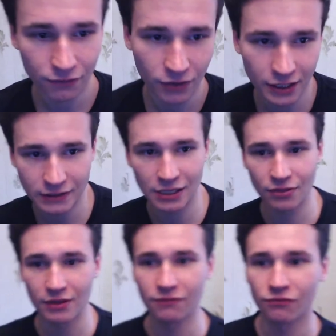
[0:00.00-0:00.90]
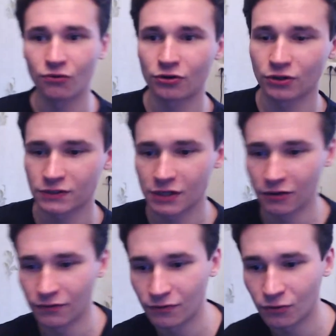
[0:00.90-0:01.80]
find something for
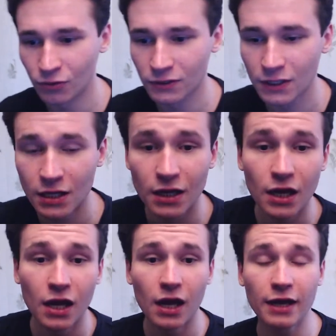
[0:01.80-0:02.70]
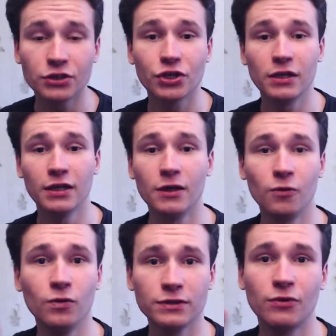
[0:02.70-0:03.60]
yourself if you want actually
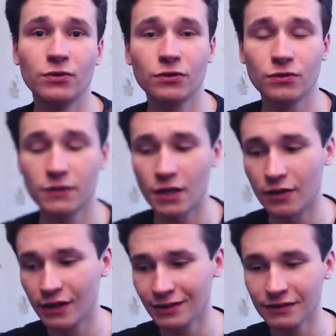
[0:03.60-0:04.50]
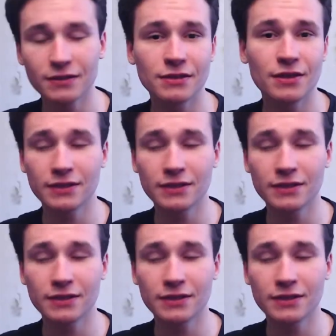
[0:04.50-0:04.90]
what i wanted to say that it is the